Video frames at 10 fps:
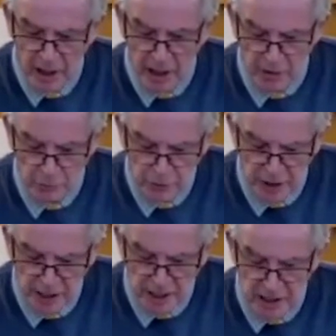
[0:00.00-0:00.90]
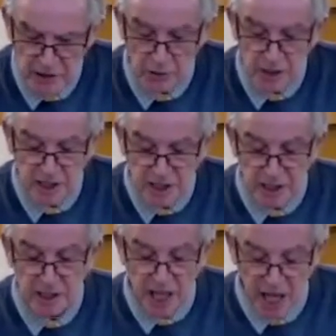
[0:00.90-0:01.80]
Are you really Esau? And he says,
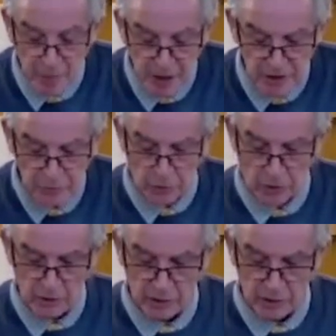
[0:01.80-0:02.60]
Yes, I'm Esau.